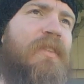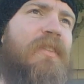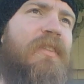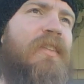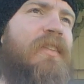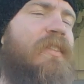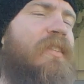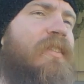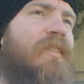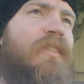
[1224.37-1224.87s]

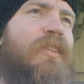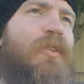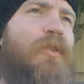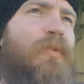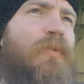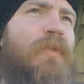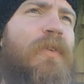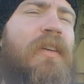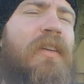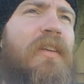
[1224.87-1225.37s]
it's so
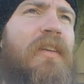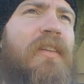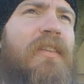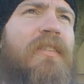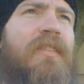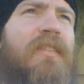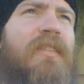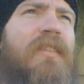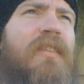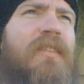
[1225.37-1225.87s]
funny.
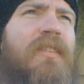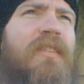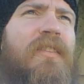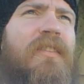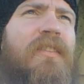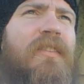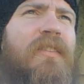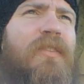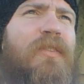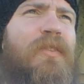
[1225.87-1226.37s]

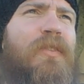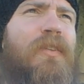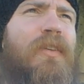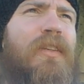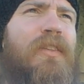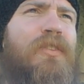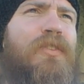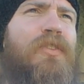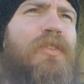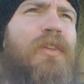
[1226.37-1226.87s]
It's
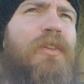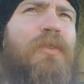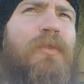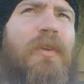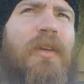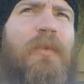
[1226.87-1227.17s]
a joke.